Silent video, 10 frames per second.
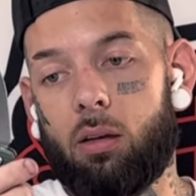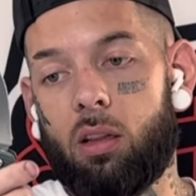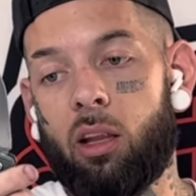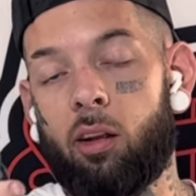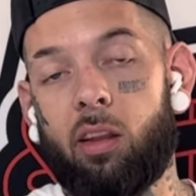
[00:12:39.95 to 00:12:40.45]

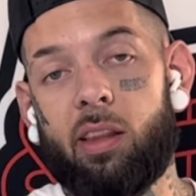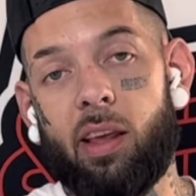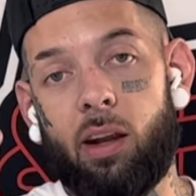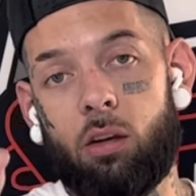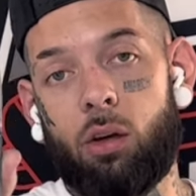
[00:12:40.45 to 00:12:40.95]
clearly
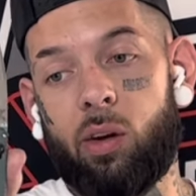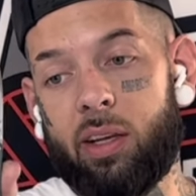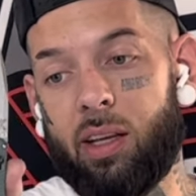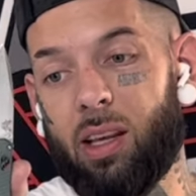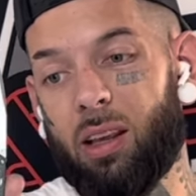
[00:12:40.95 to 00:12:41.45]
they are
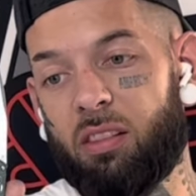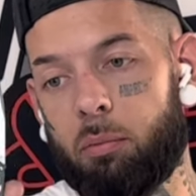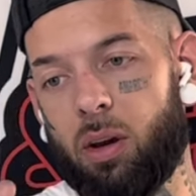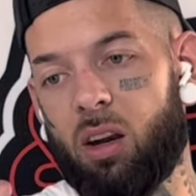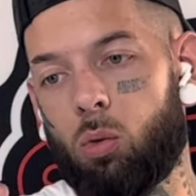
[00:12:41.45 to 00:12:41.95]
doing even
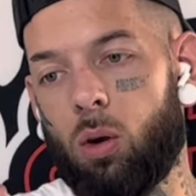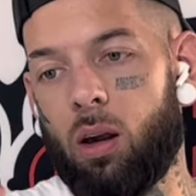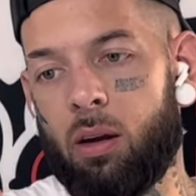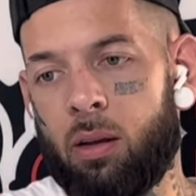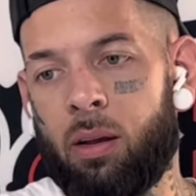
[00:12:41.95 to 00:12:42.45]
better
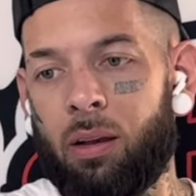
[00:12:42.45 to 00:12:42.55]
work.